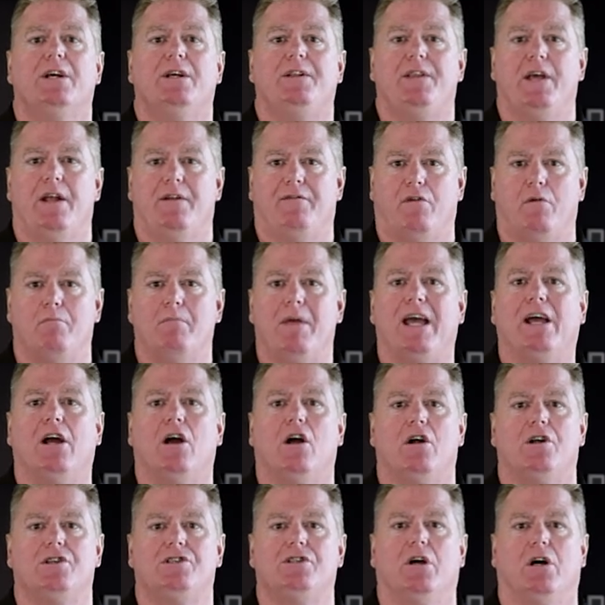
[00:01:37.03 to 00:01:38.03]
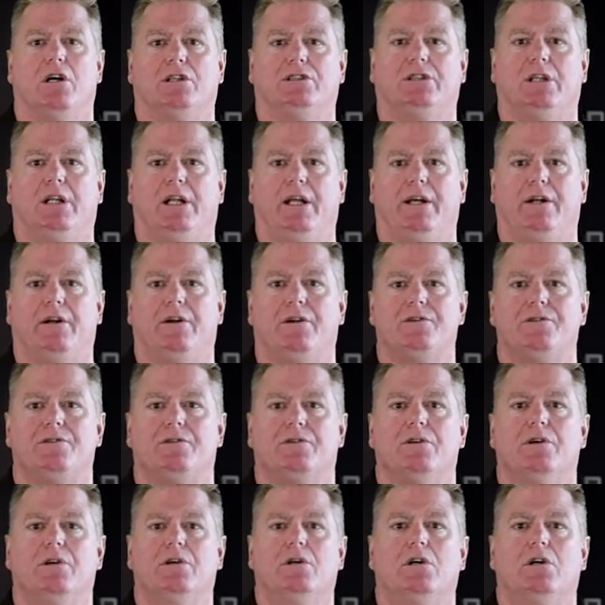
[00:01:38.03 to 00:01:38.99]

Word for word: than for megahertz oscillators.